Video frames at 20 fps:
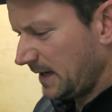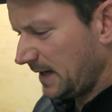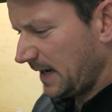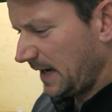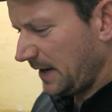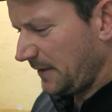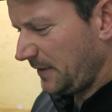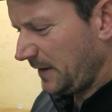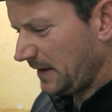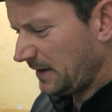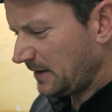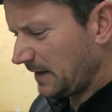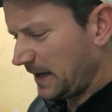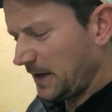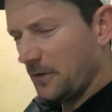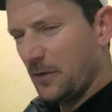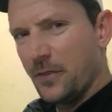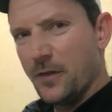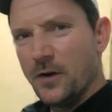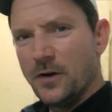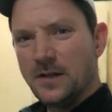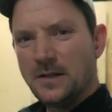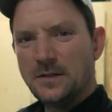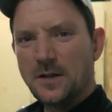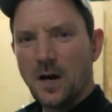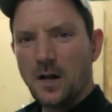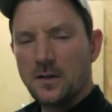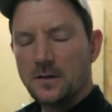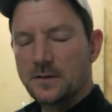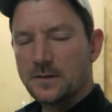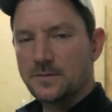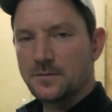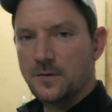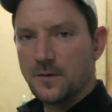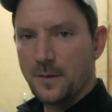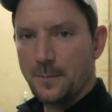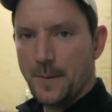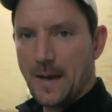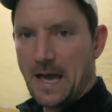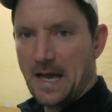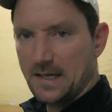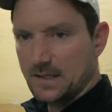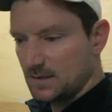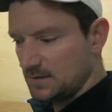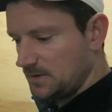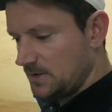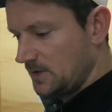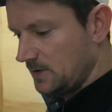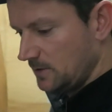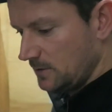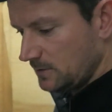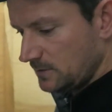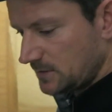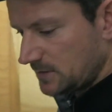I think like $30 for the pack of 2.